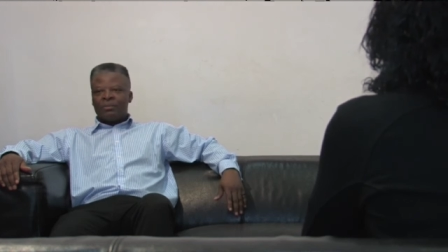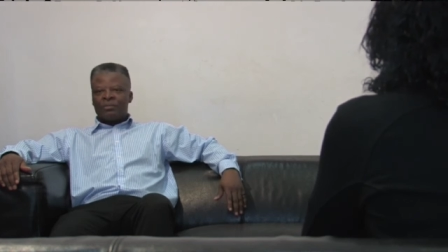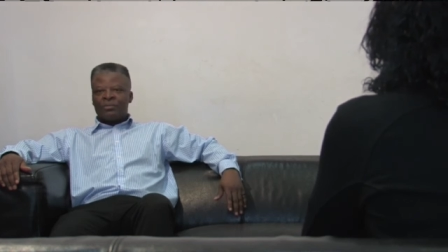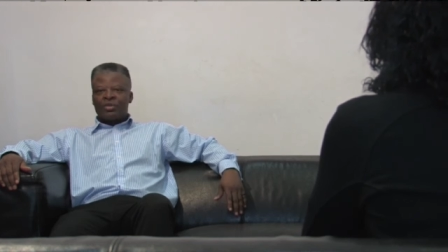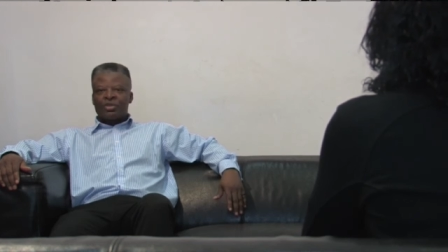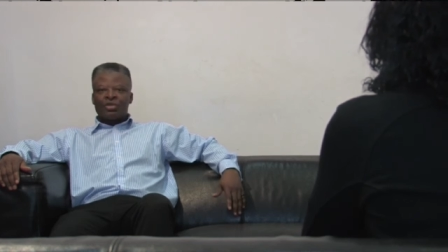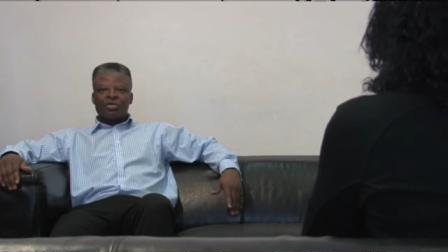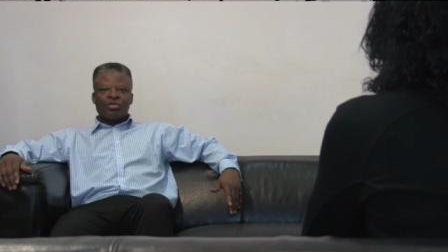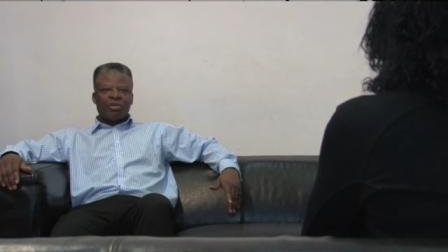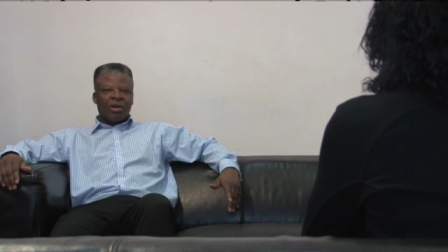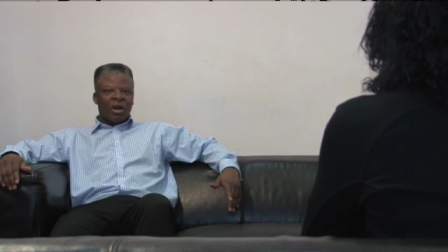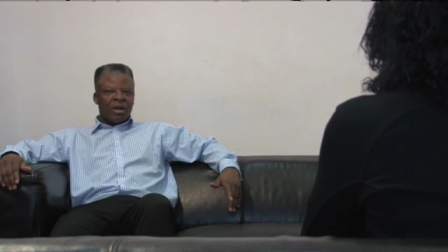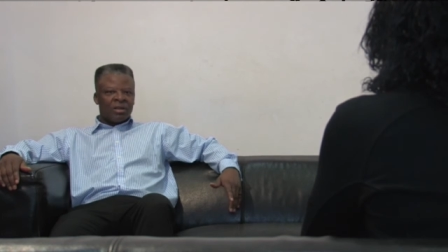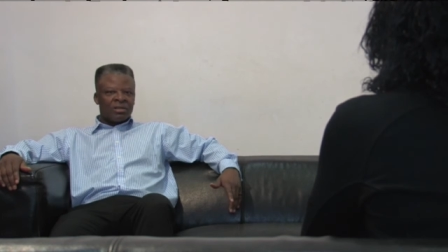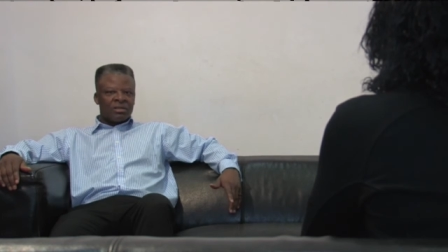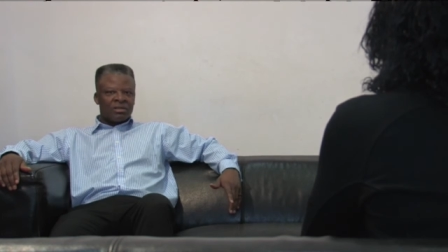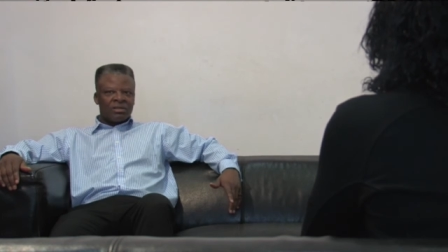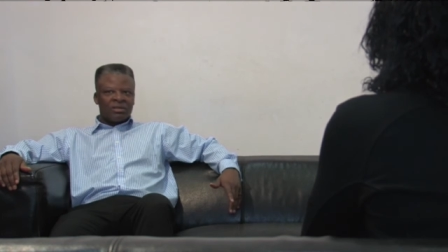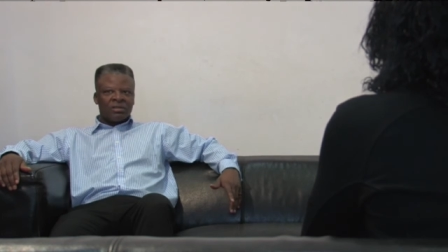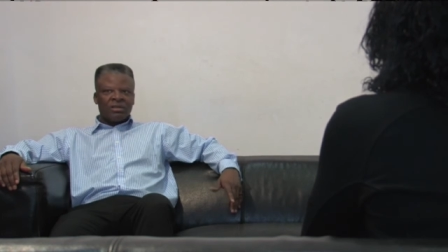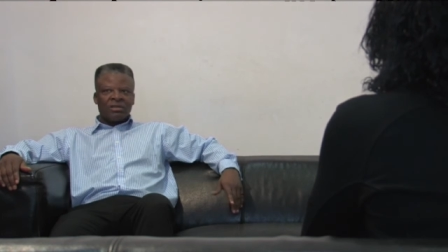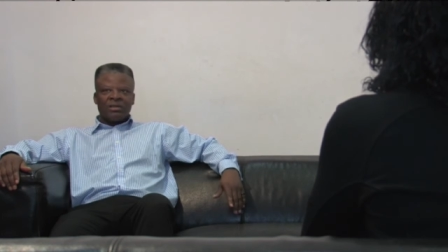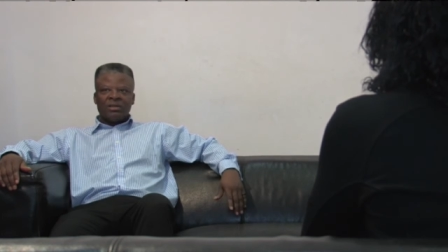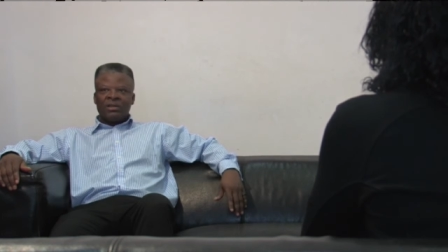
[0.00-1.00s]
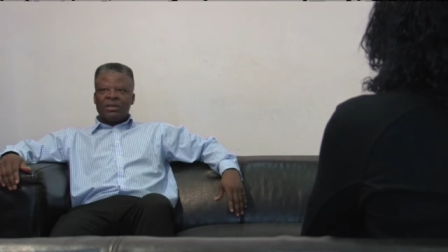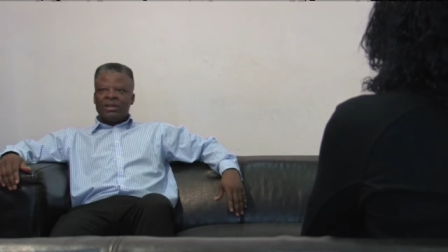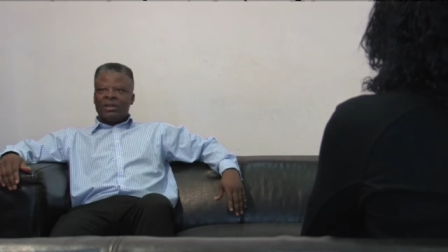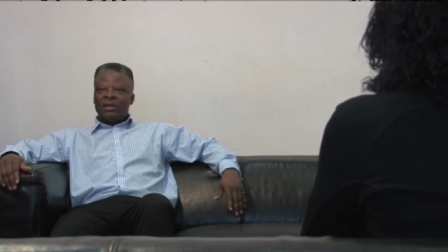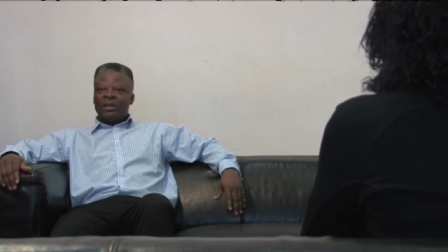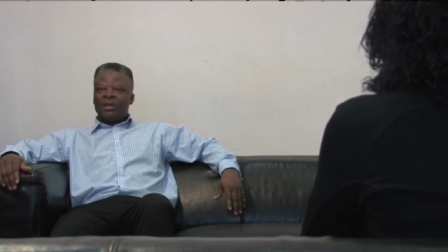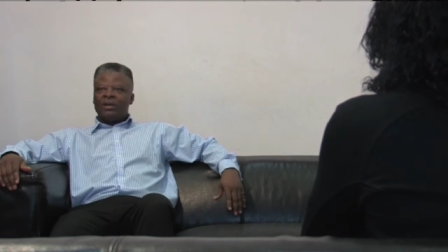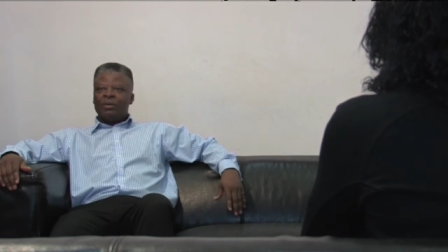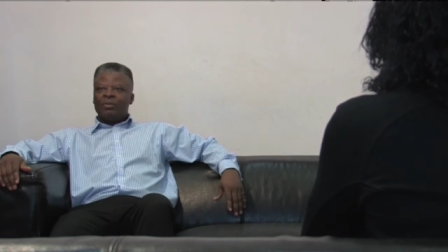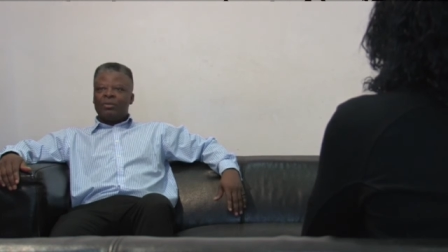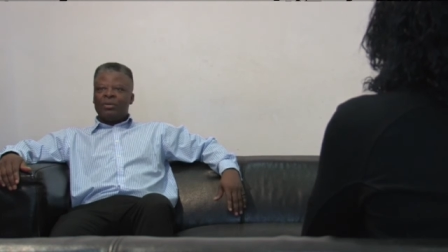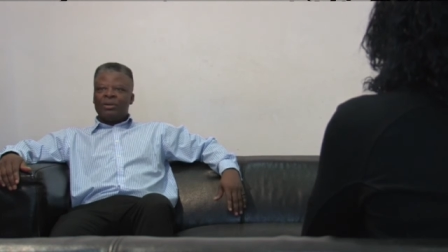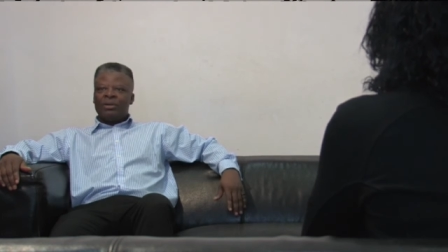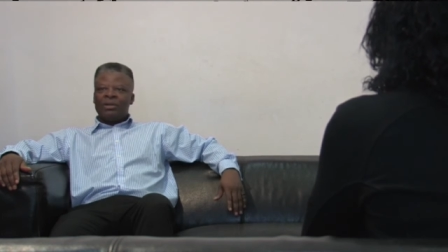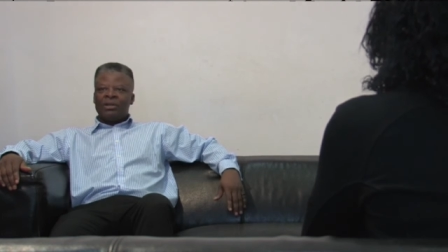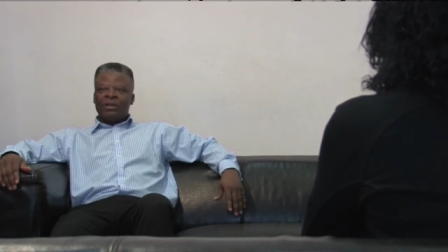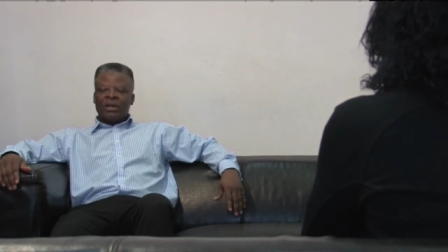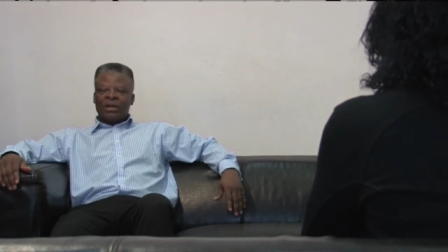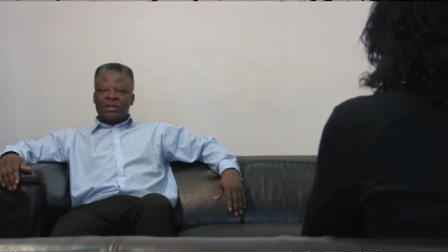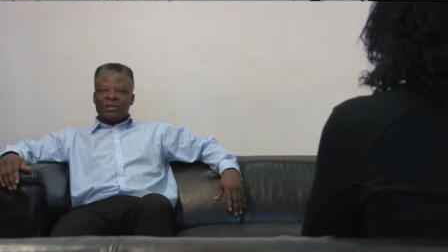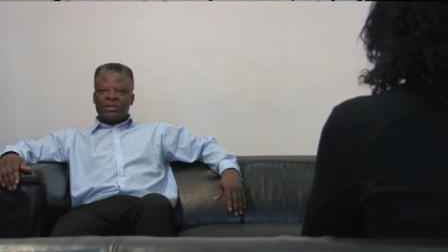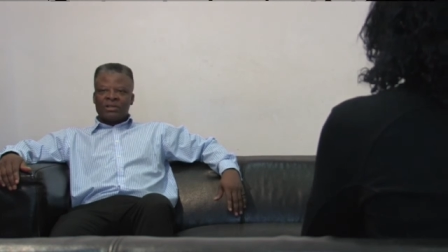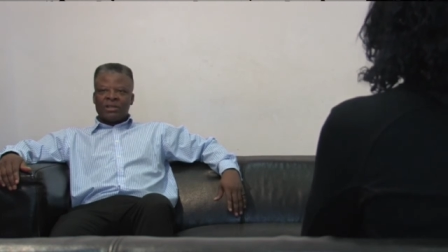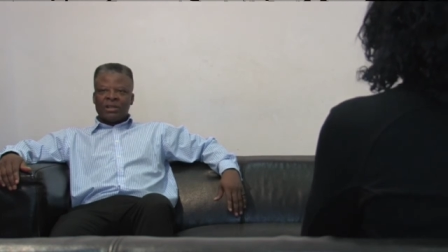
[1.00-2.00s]
trust within
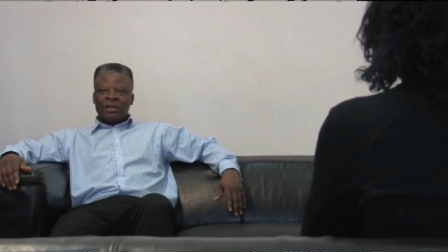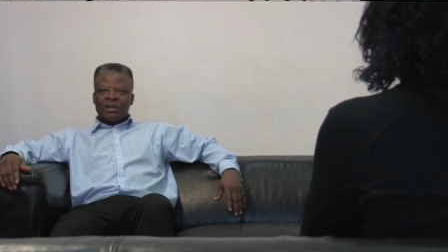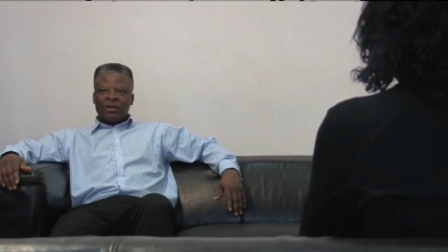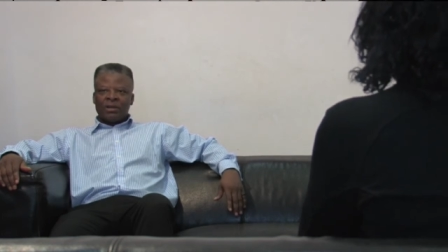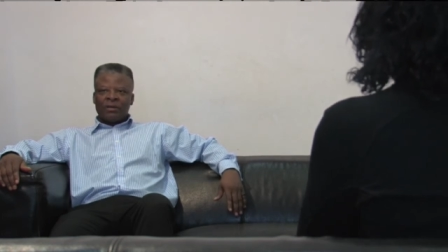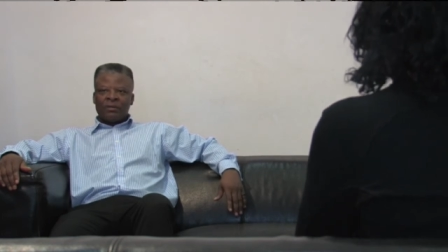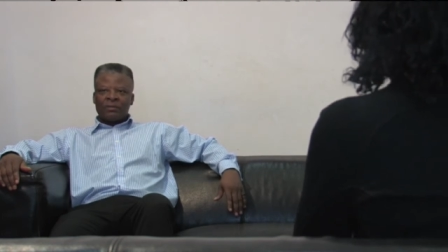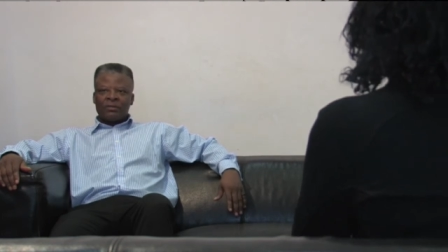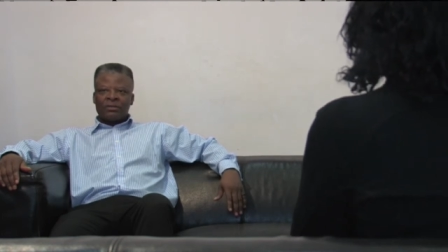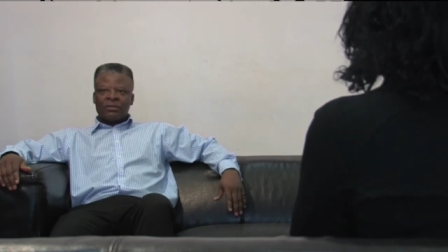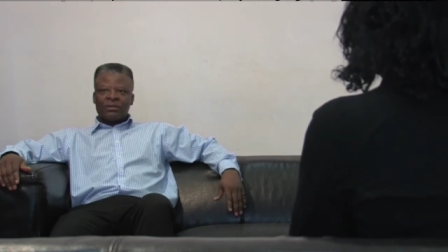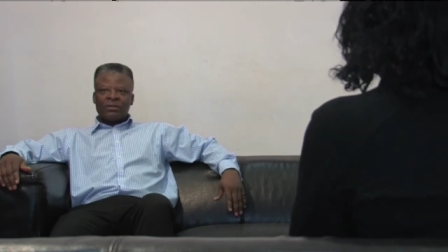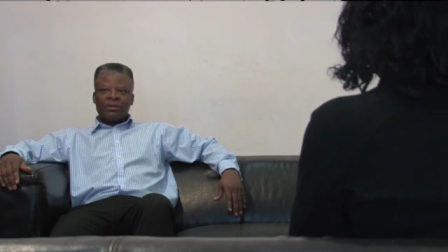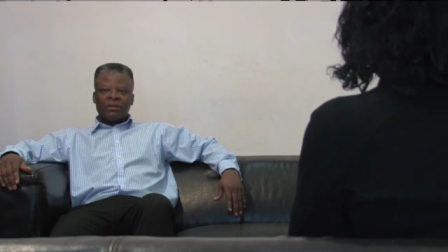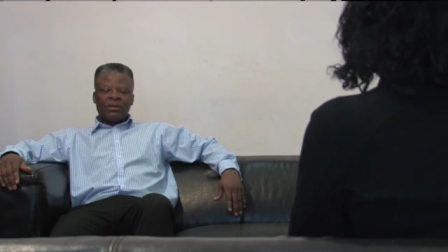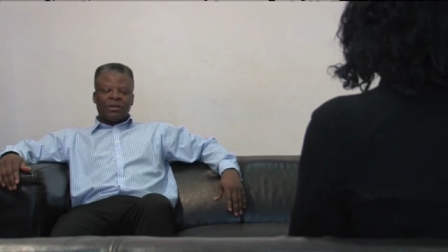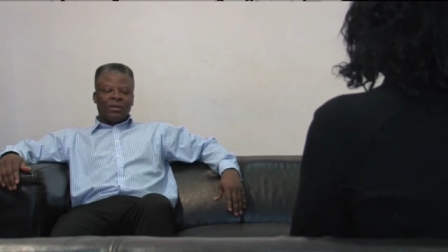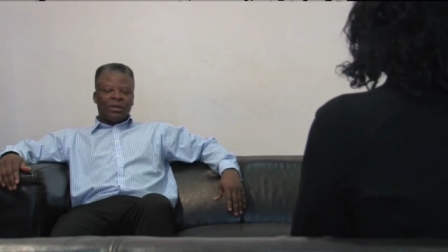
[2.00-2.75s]
ourselves,